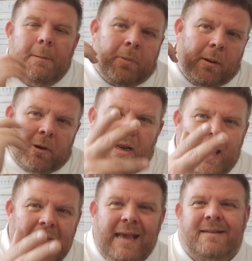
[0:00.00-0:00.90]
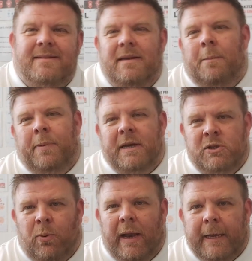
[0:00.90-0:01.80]
but I'm going to hit a big
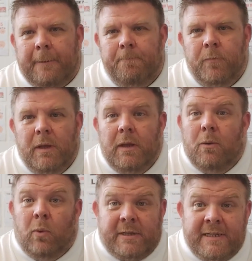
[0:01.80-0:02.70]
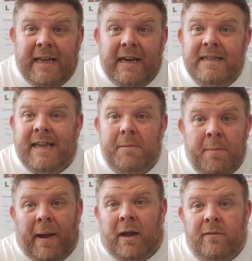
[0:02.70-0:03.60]
20, which is then going to take me
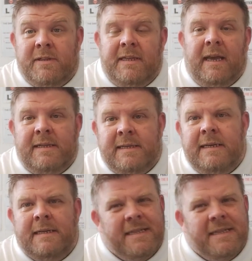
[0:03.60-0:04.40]
back over to the 18s.